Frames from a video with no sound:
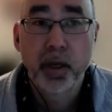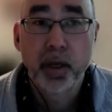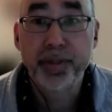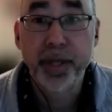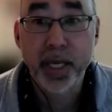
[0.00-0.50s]

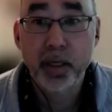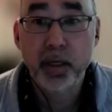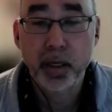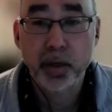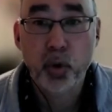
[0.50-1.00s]
They
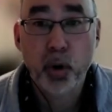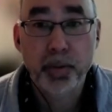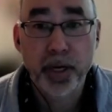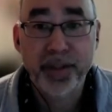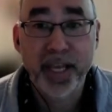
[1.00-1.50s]

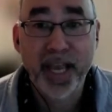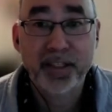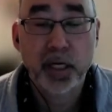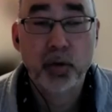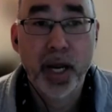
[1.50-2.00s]
incorporated the
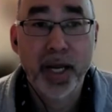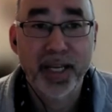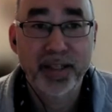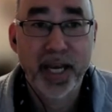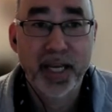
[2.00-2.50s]
SRI
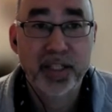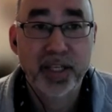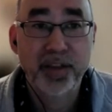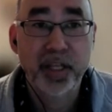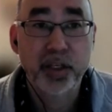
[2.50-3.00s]
index
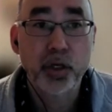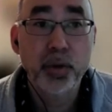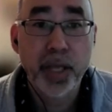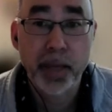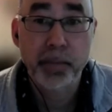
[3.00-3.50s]
in the
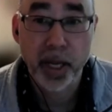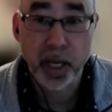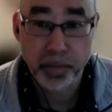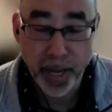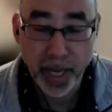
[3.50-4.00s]
UK
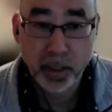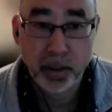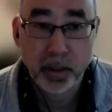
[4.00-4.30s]
biobank,